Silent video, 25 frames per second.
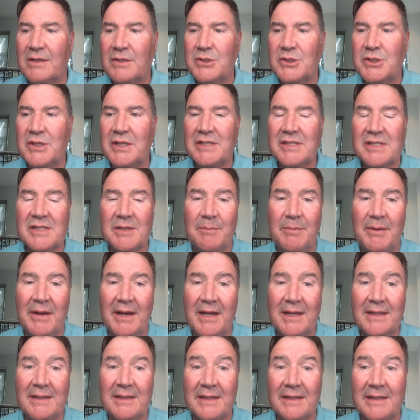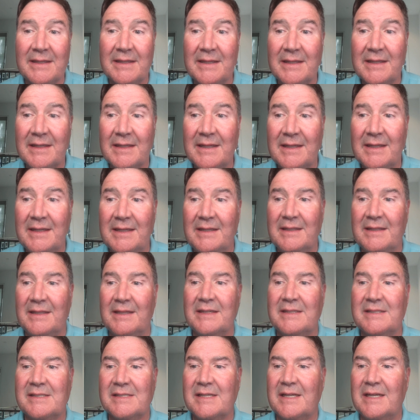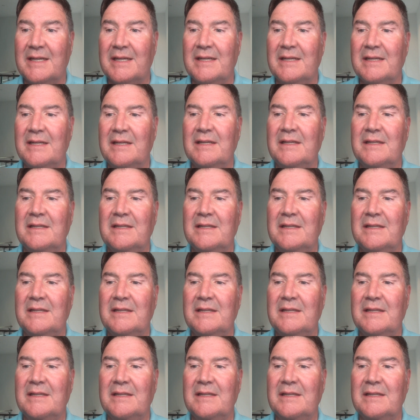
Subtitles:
just the pilot, Eli said.